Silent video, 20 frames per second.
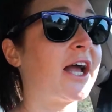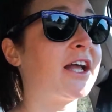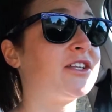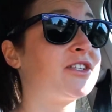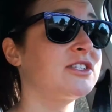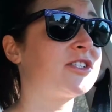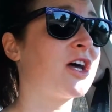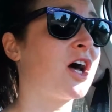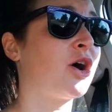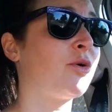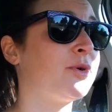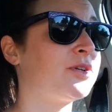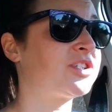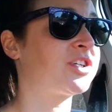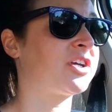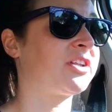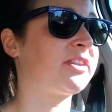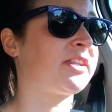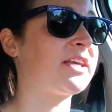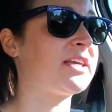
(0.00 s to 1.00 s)
in salt, which
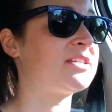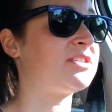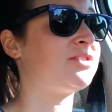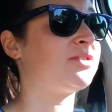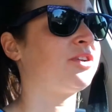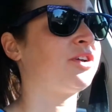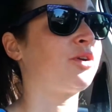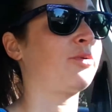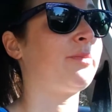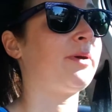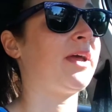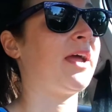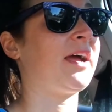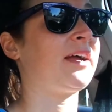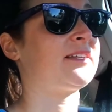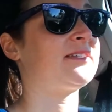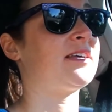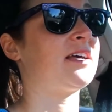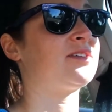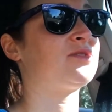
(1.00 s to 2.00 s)
can lead to a little bit
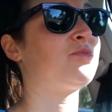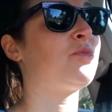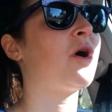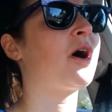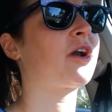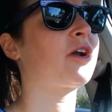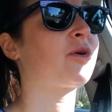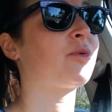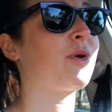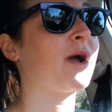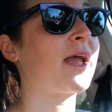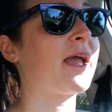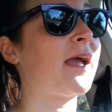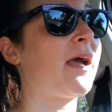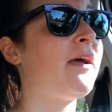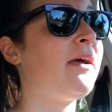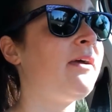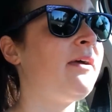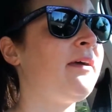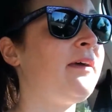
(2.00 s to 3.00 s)
excess water weight.
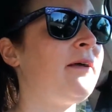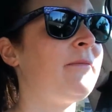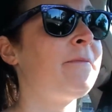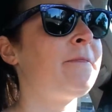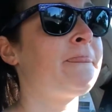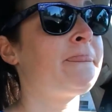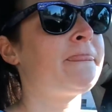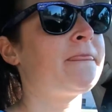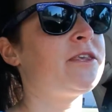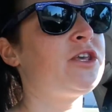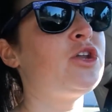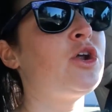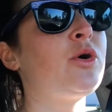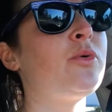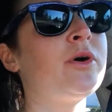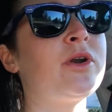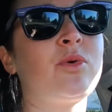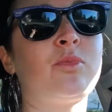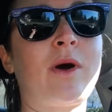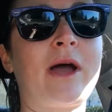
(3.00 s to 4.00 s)
You don't
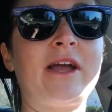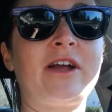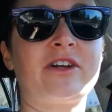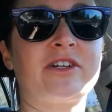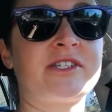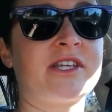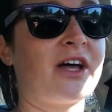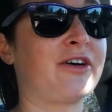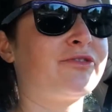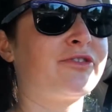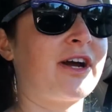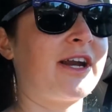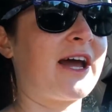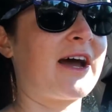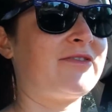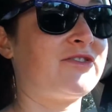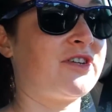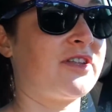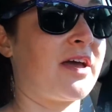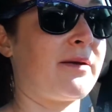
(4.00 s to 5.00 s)
want to weigh yourself right
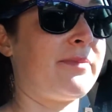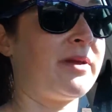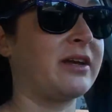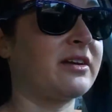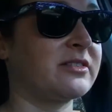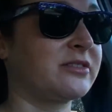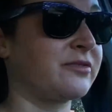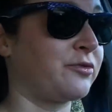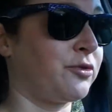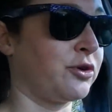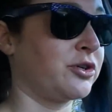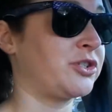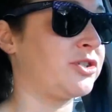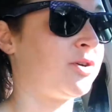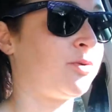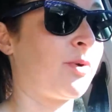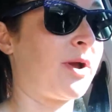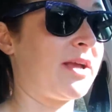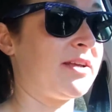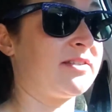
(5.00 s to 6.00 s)
after that, because of course
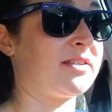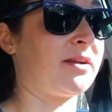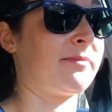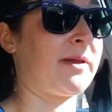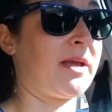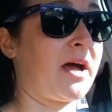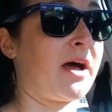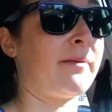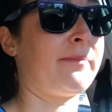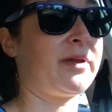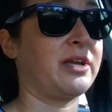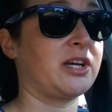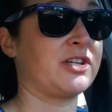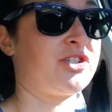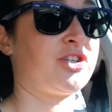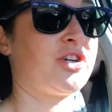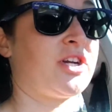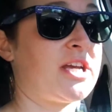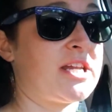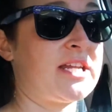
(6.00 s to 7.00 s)
your weight is going to be up,
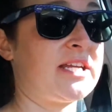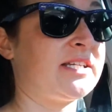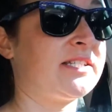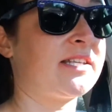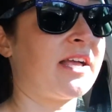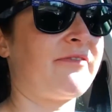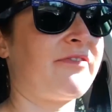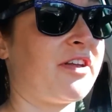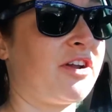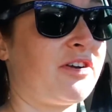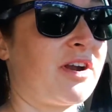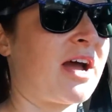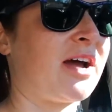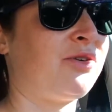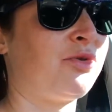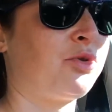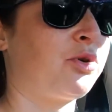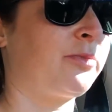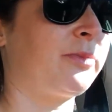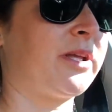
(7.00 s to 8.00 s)
because you're eating stuff that you're not
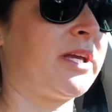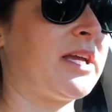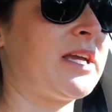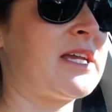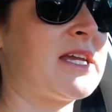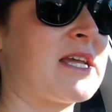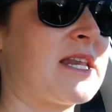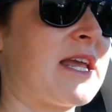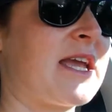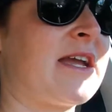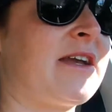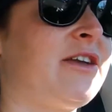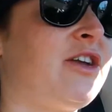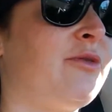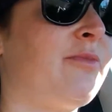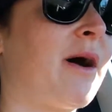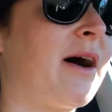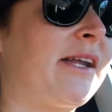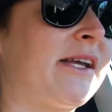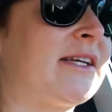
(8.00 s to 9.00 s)
normally eating.
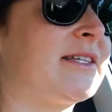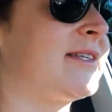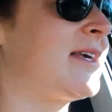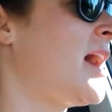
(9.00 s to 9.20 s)
Your body has